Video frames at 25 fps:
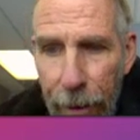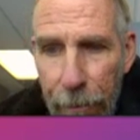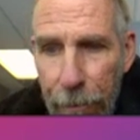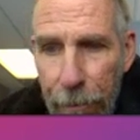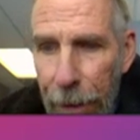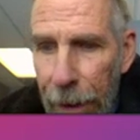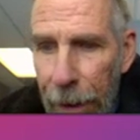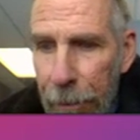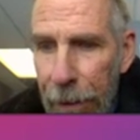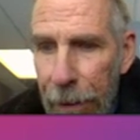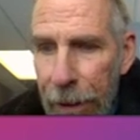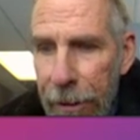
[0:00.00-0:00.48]

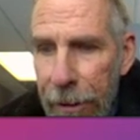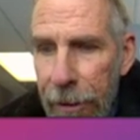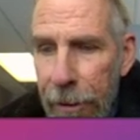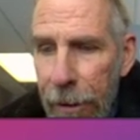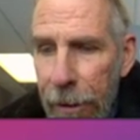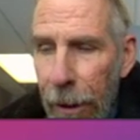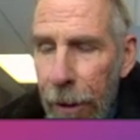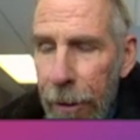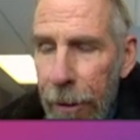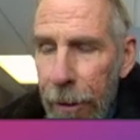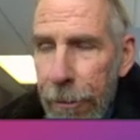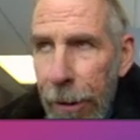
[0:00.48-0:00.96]
Maybe it's
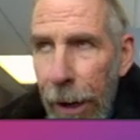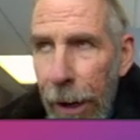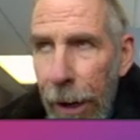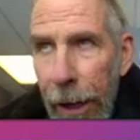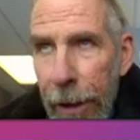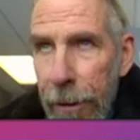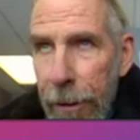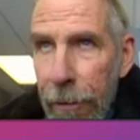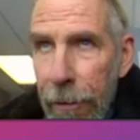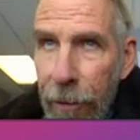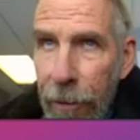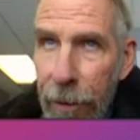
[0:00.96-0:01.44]
not
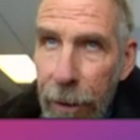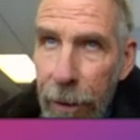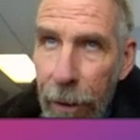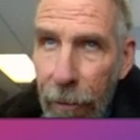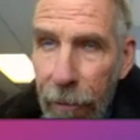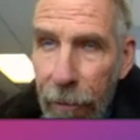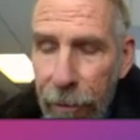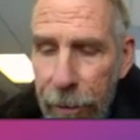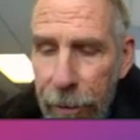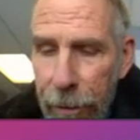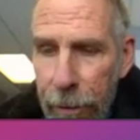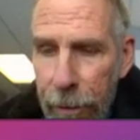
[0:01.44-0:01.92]
attractive
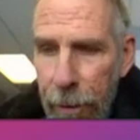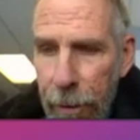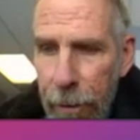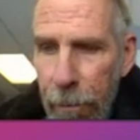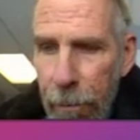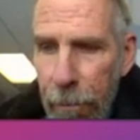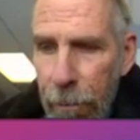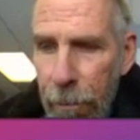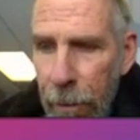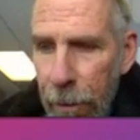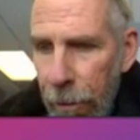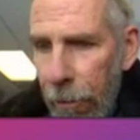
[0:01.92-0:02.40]
enough to them.